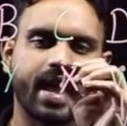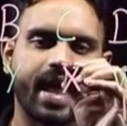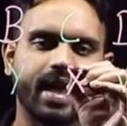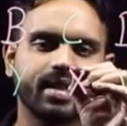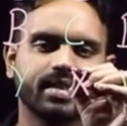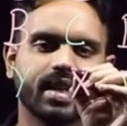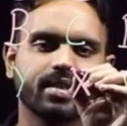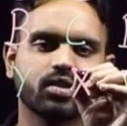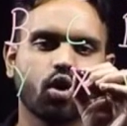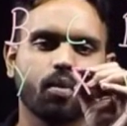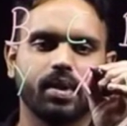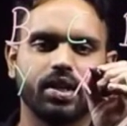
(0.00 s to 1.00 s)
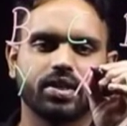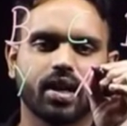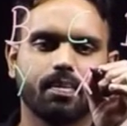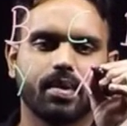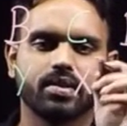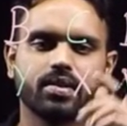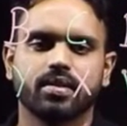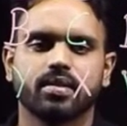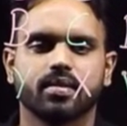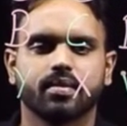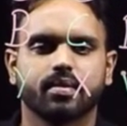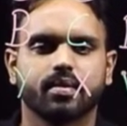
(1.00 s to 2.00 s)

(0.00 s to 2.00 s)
X has how many sharp edges?